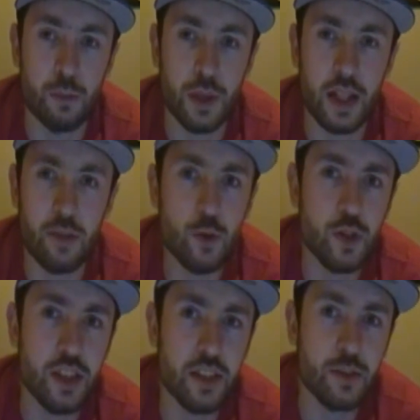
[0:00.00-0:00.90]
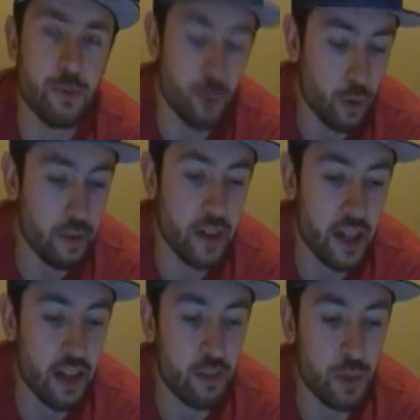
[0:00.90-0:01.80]
But ever since
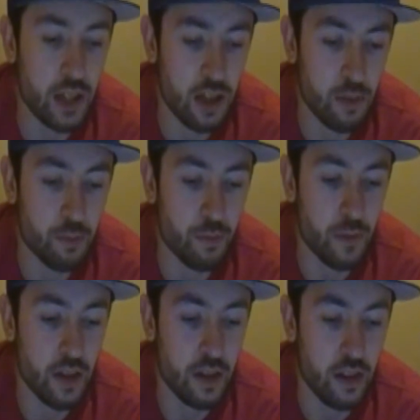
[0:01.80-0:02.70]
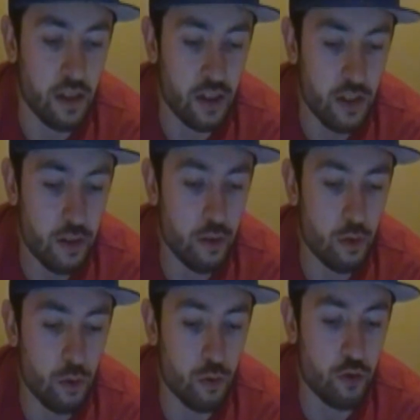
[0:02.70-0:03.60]
Fortnite has become
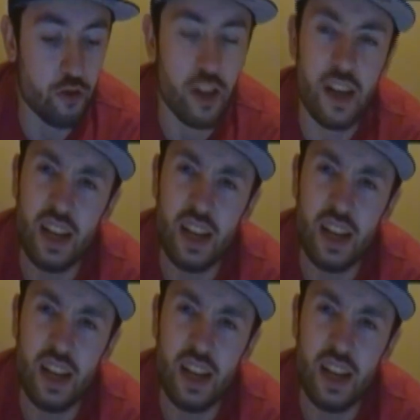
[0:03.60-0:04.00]
huge,